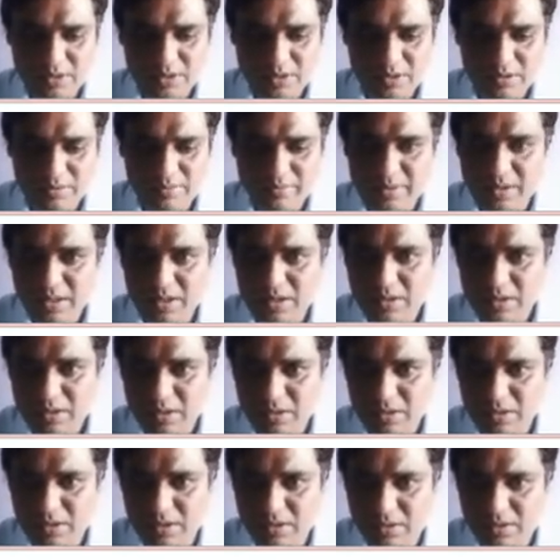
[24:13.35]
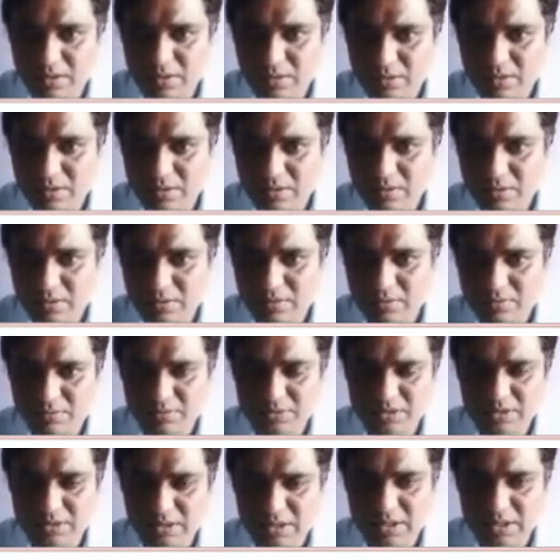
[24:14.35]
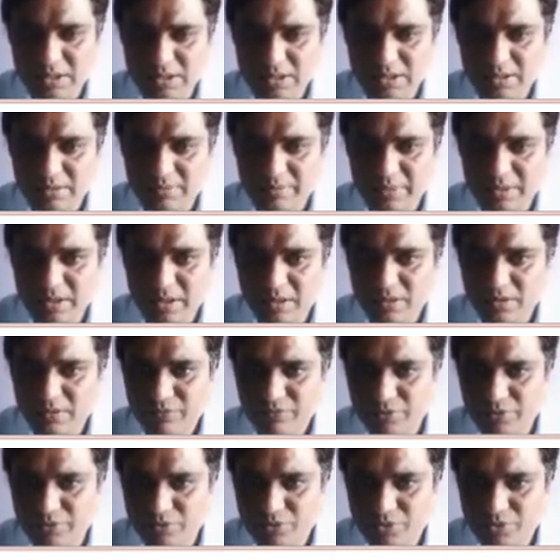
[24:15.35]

in parallel, means they are in parallel form.